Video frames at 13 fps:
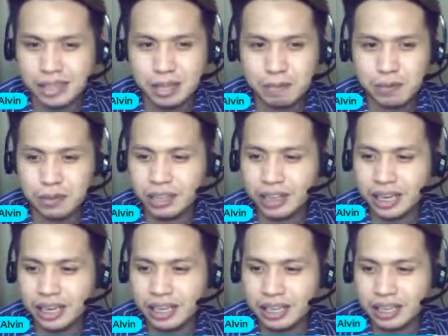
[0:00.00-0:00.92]
number
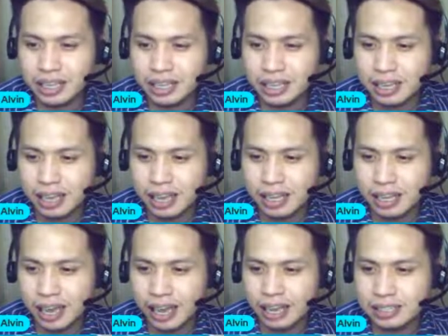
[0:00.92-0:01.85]
three? It
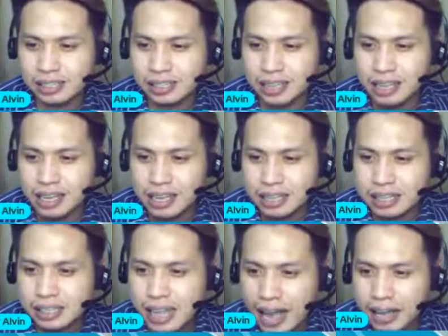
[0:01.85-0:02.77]
is
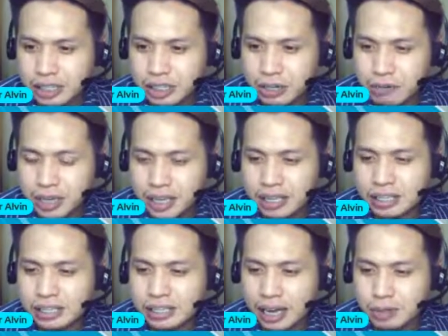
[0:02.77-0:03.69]
Tangerine
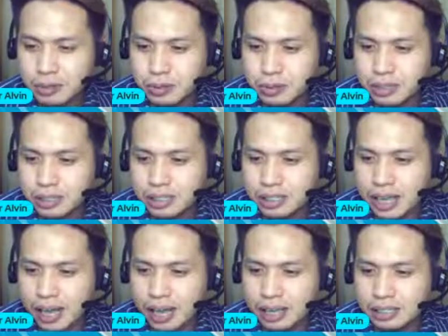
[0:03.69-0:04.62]
Sayud
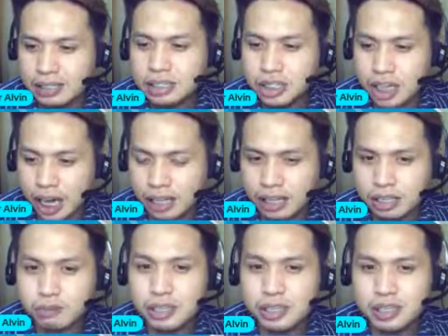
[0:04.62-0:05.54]
says Jenny
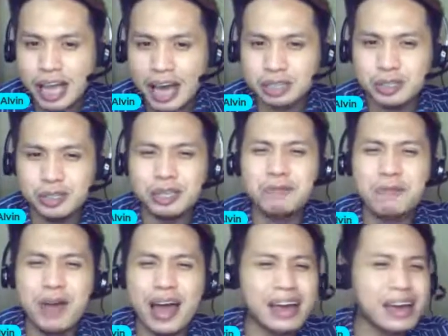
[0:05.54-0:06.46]
transactional,
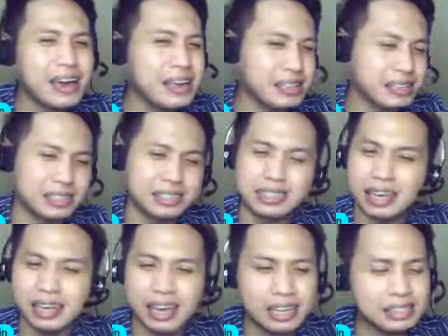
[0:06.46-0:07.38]
right? Just
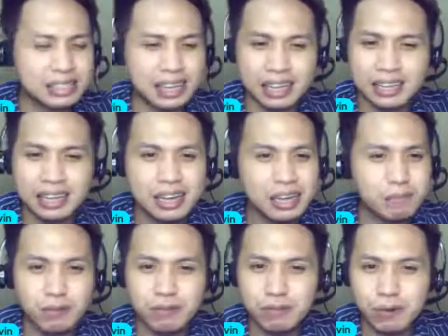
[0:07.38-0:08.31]
like I said
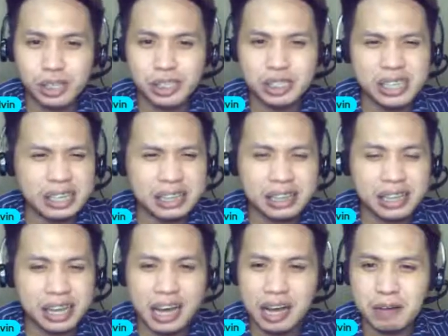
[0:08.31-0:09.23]
before, it's not
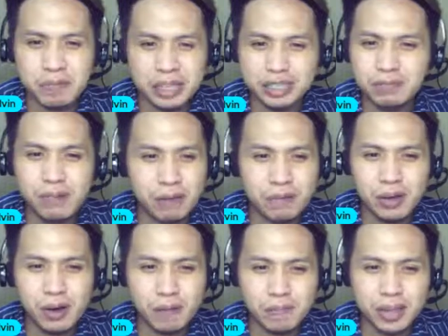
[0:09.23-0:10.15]
it's very
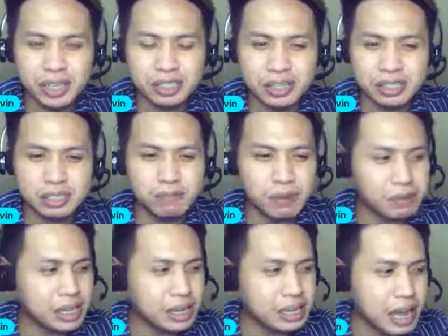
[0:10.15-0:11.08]
complex, right? It's
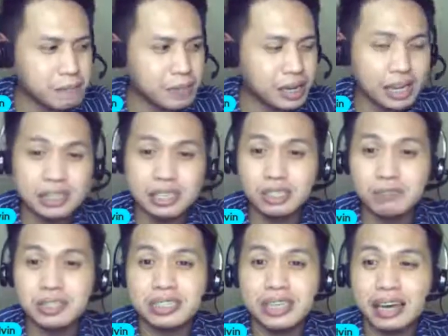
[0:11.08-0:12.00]
very dynamic. It is
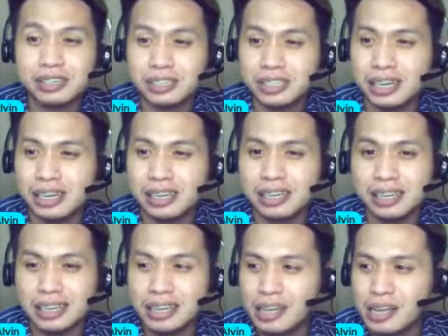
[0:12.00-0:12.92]
transactional.
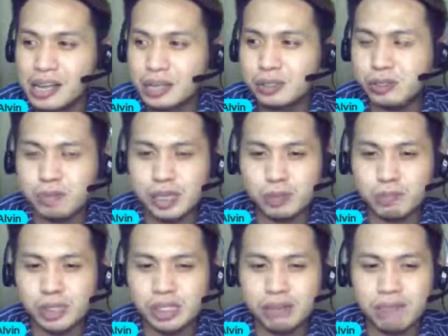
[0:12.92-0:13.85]
To be
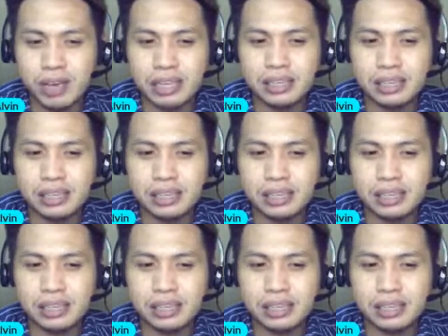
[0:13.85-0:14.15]
specific,